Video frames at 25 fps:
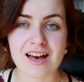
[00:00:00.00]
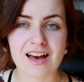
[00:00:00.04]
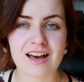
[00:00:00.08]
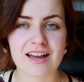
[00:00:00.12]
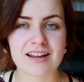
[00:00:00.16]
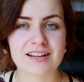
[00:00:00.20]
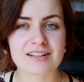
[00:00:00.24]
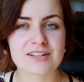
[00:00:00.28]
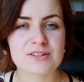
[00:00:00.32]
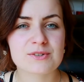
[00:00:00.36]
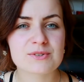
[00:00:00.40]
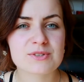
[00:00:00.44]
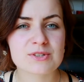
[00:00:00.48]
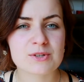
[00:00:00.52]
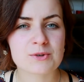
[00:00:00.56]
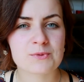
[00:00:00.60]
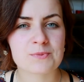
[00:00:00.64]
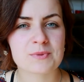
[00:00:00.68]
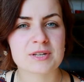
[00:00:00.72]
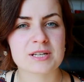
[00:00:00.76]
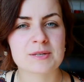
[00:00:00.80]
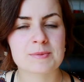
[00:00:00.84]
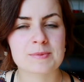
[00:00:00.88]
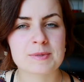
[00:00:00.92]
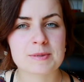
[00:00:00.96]
I know so
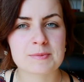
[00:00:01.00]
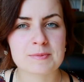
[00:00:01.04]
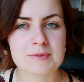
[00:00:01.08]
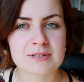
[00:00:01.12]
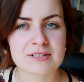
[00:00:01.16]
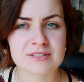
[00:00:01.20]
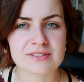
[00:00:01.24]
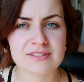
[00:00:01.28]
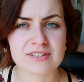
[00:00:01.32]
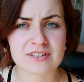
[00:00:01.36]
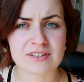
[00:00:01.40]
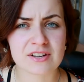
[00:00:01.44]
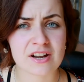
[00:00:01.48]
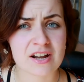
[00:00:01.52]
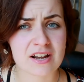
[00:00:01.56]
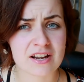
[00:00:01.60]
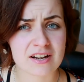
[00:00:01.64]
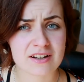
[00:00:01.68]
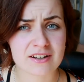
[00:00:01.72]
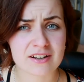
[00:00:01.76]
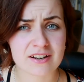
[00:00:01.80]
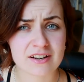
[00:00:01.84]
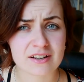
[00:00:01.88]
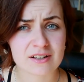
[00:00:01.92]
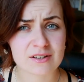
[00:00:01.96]
many people that
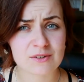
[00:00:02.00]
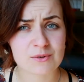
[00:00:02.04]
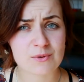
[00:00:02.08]
are